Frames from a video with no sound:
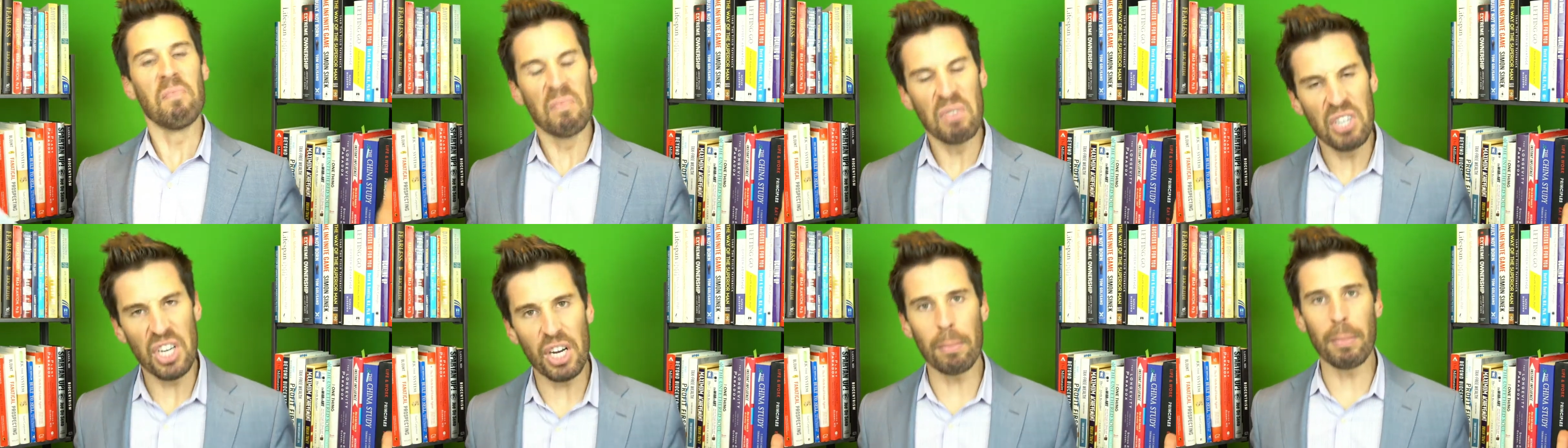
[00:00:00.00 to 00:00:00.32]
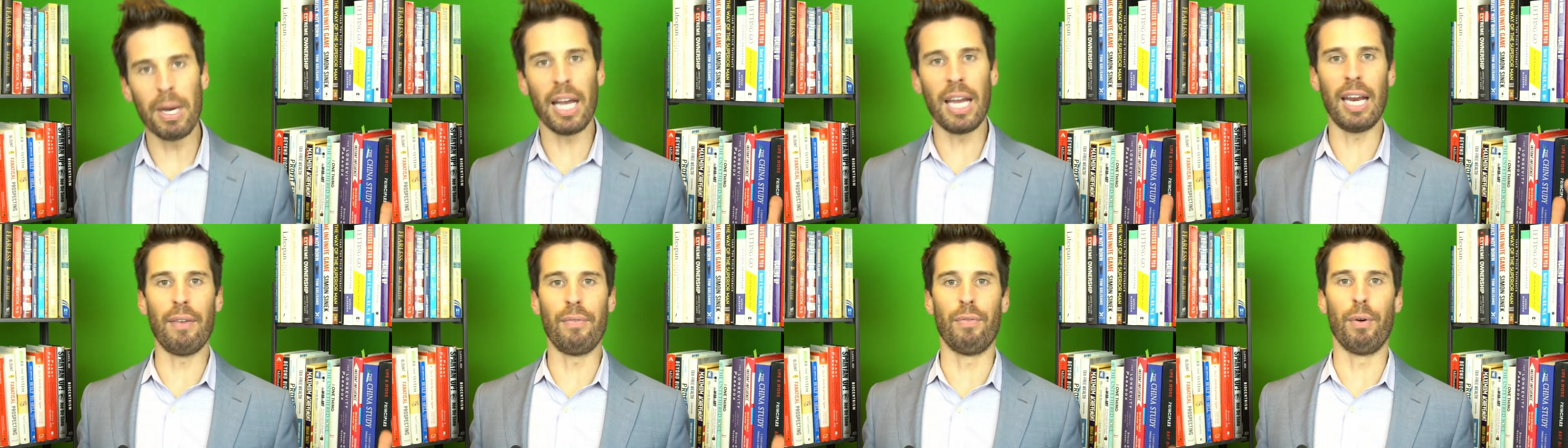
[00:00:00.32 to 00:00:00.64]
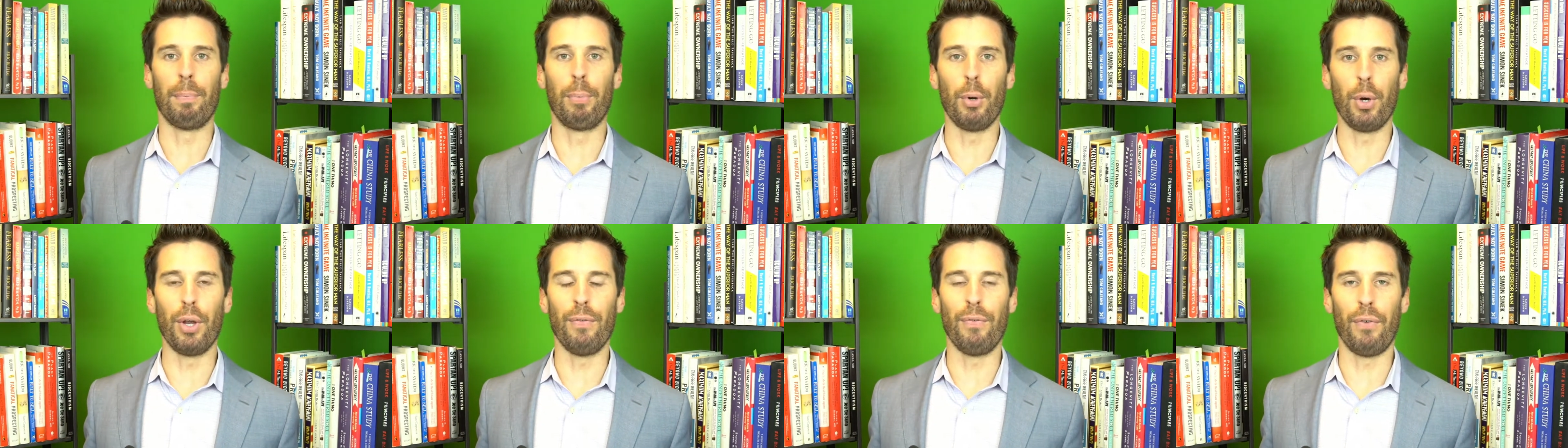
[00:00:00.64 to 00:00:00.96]
she might have
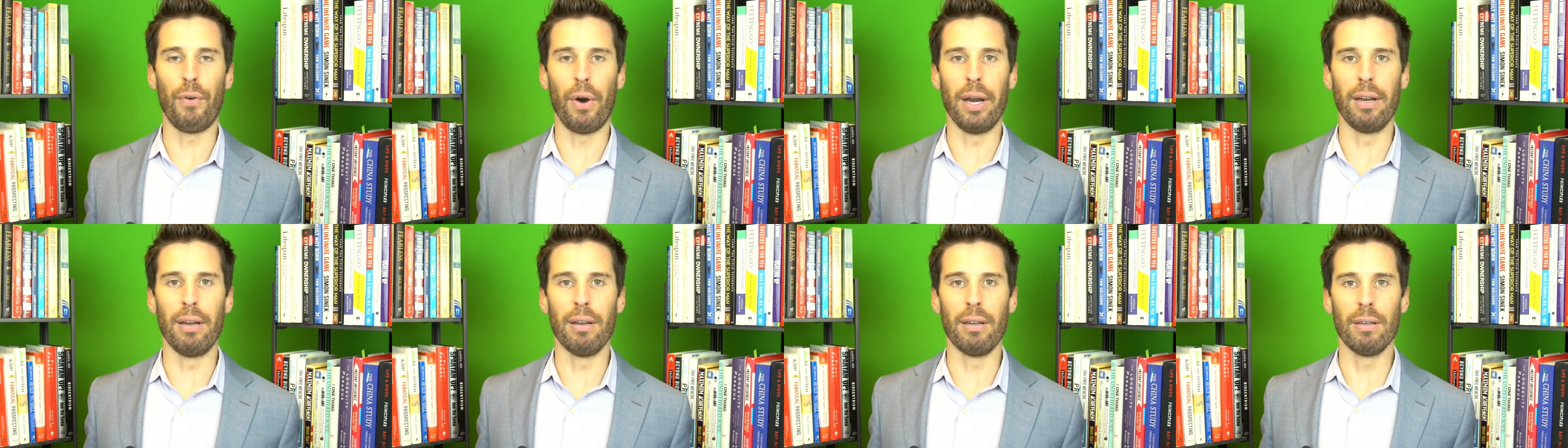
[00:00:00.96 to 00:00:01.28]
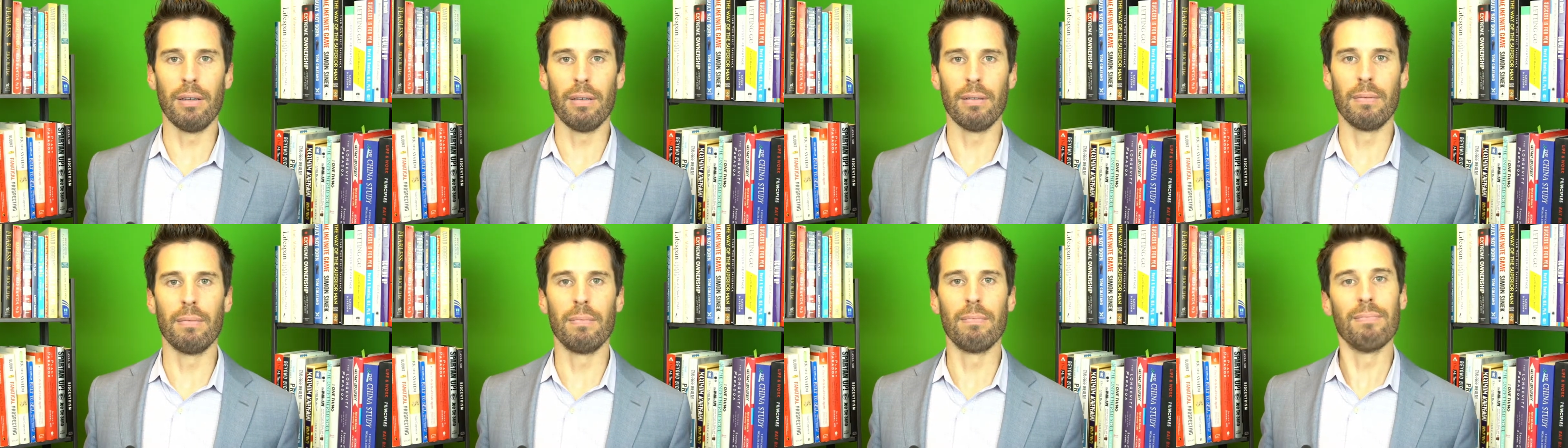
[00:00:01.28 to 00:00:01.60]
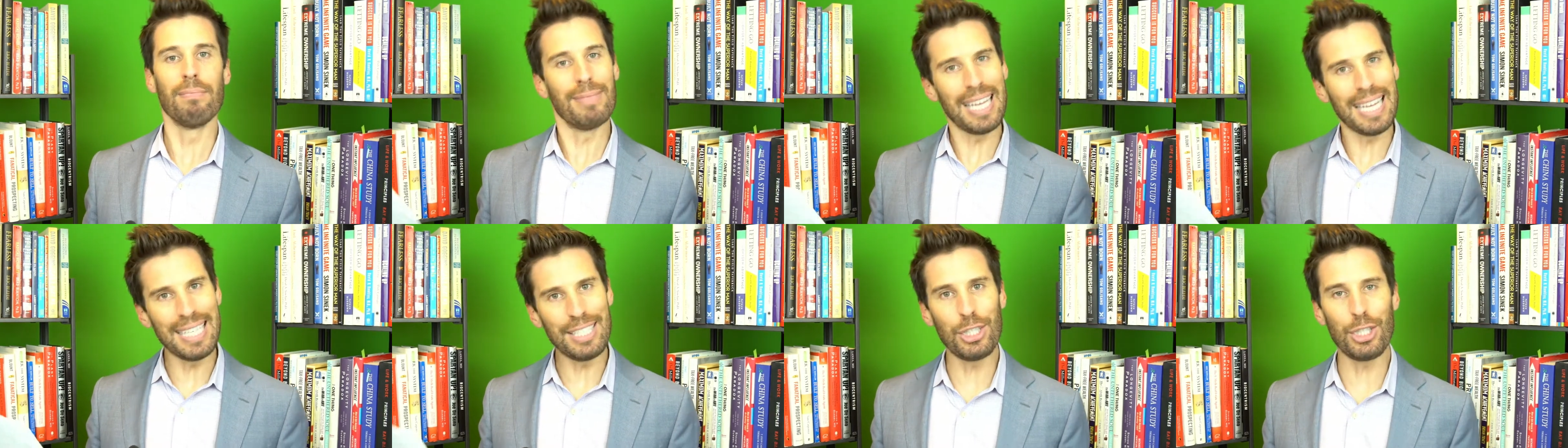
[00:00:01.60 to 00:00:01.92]
a boyfriend?
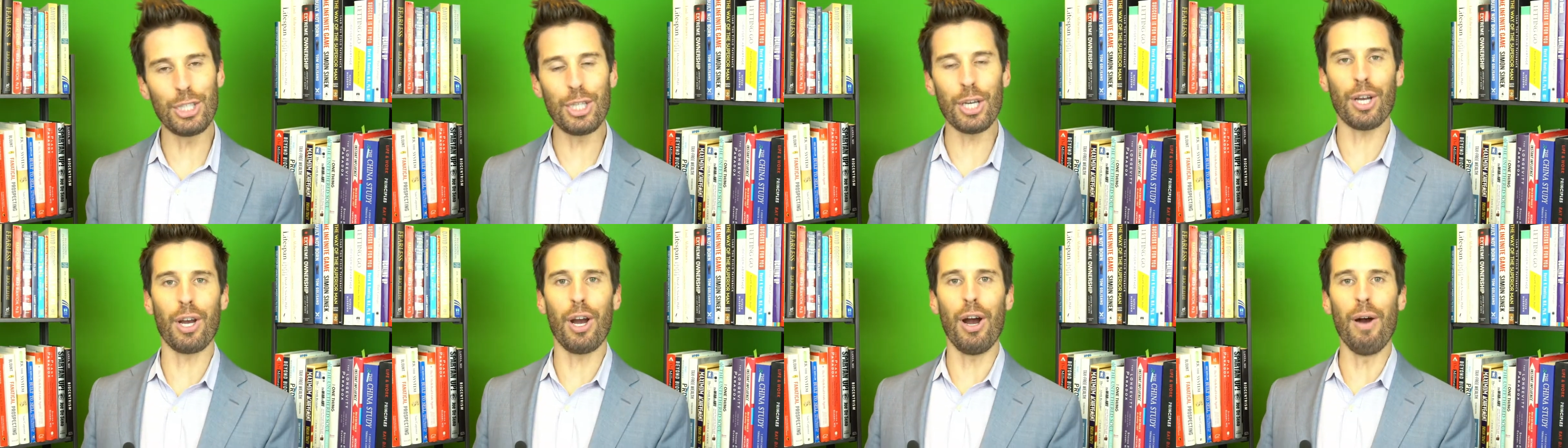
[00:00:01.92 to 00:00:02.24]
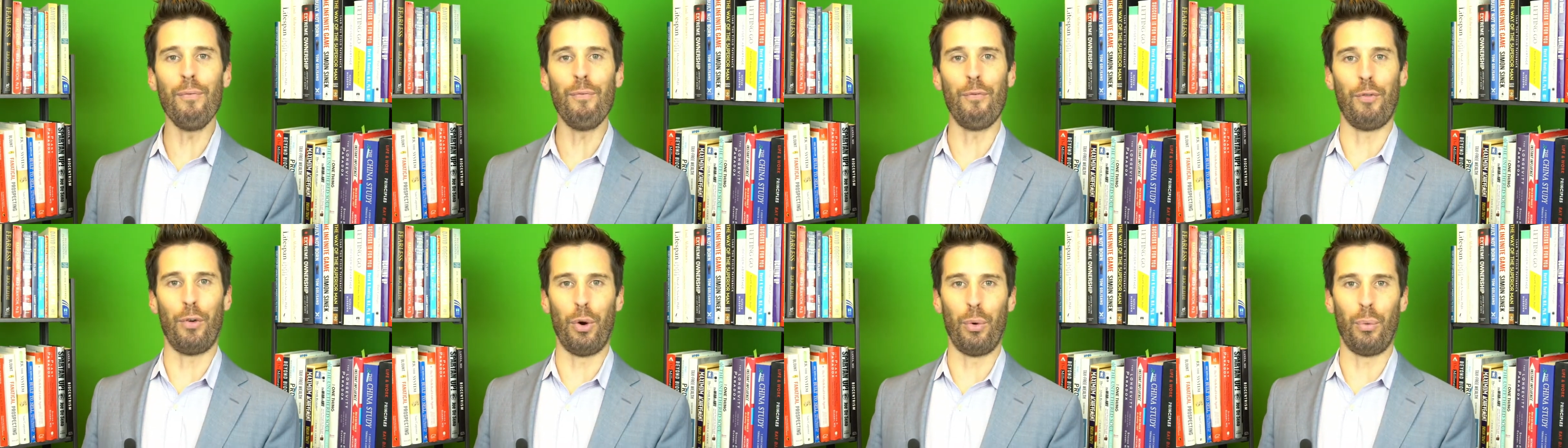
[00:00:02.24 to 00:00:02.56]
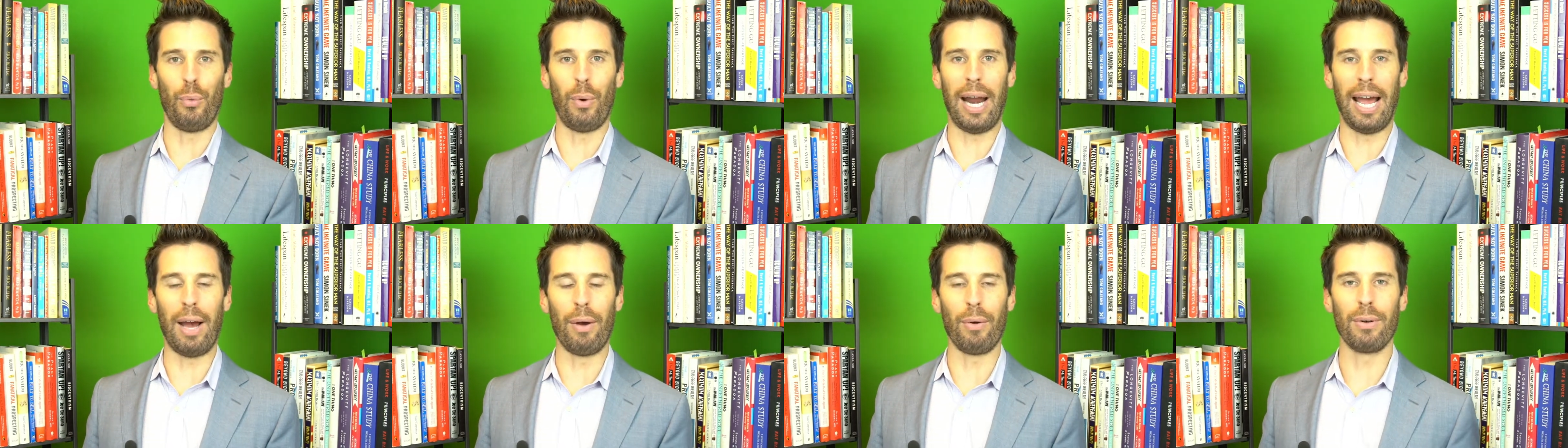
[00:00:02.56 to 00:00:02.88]
That's the comfort
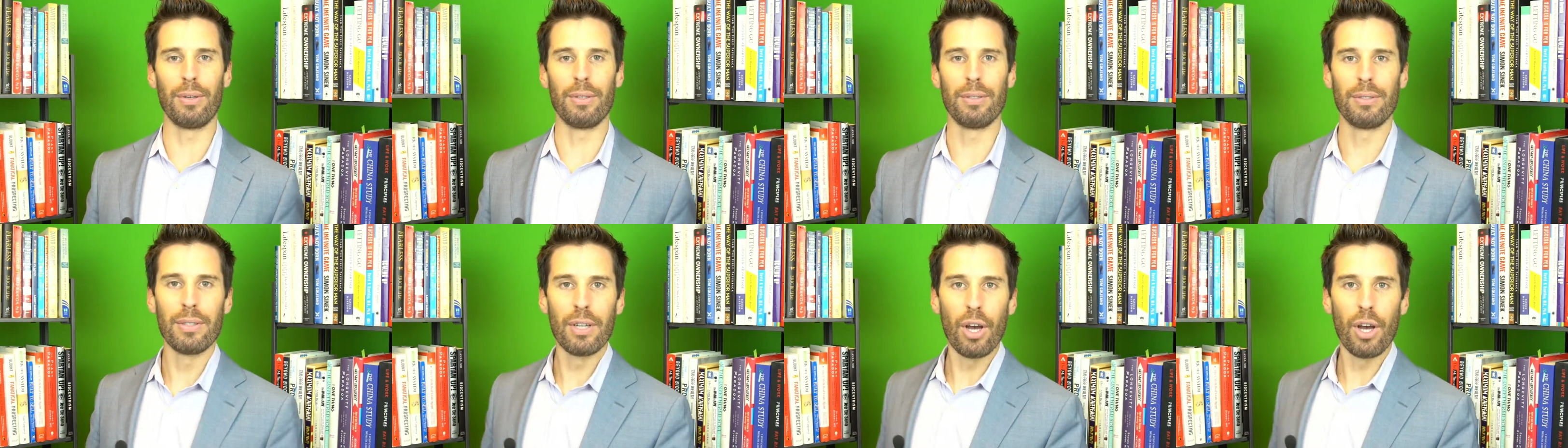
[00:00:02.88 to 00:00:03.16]
route.